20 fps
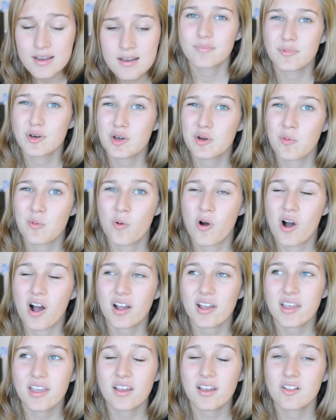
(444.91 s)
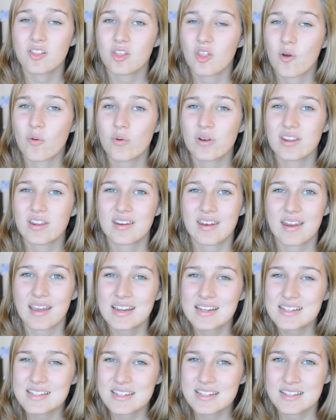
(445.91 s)
but walking alone at
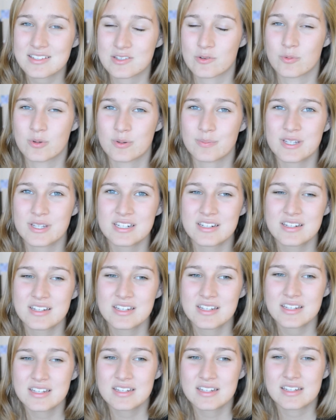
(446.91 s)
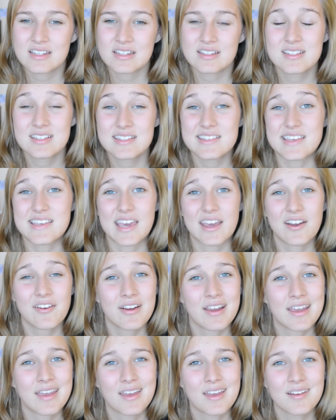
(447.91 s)
night as a woman is
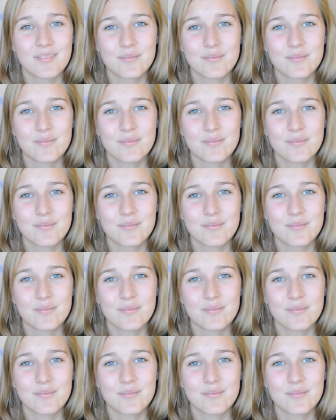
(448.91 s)
scary.